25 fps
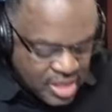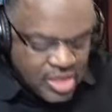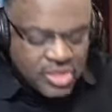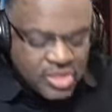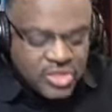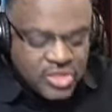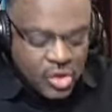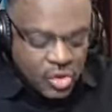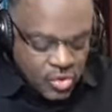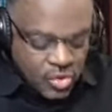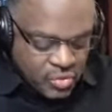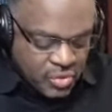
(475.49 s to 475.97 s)

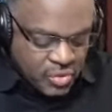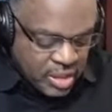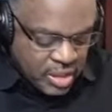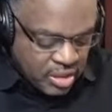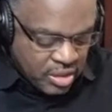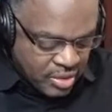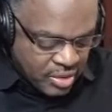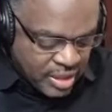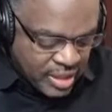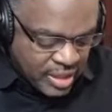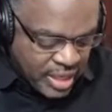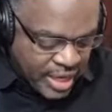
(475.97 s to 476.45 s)
So
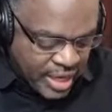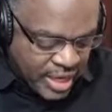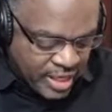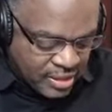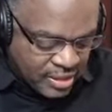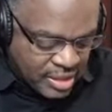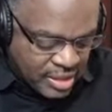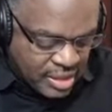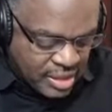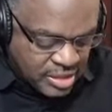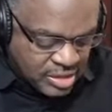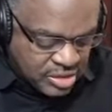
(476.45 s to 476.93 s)
here
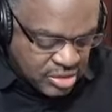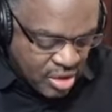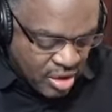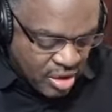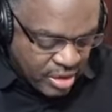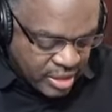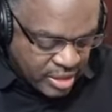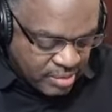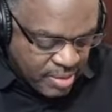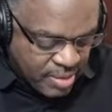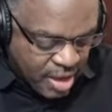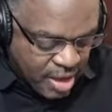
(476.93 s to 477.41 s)
again, he's
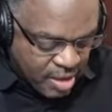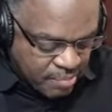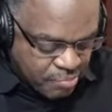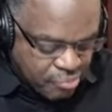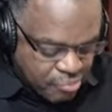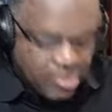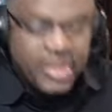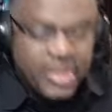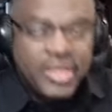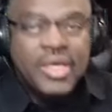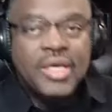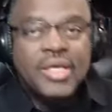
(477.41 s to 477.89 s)
talking about
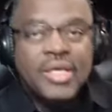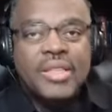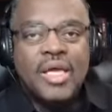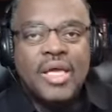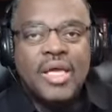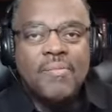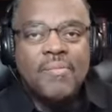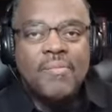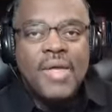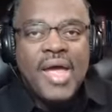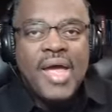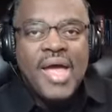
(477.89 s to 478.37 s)
bringing
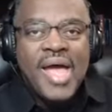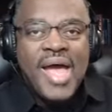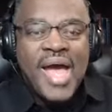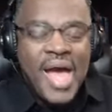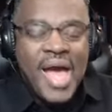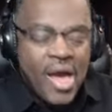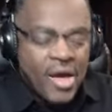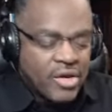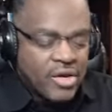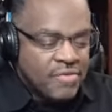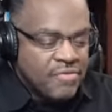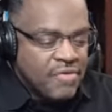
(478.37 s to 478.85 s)
them
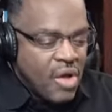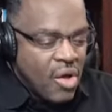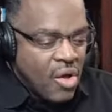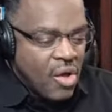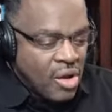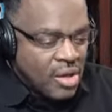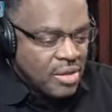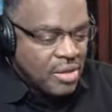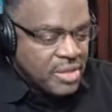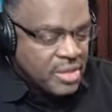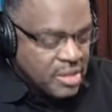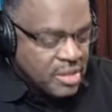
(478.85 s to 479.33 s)
out of
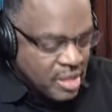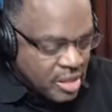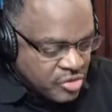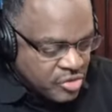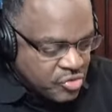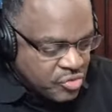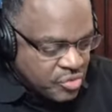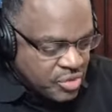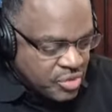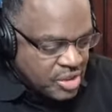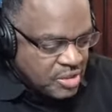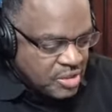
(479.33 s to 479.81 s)
all the
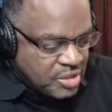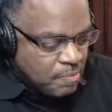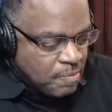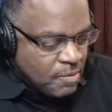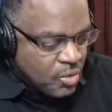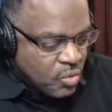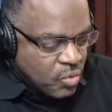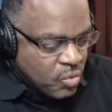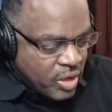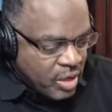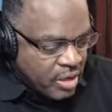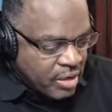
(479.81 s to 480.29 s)
countries
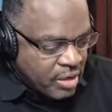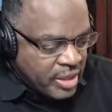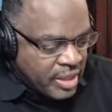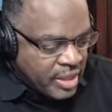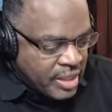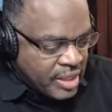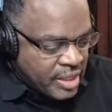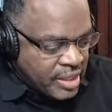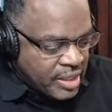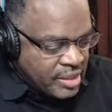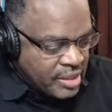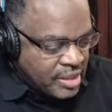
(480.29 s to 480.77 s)

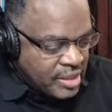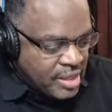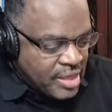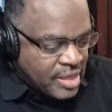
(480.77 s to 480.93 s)
wherein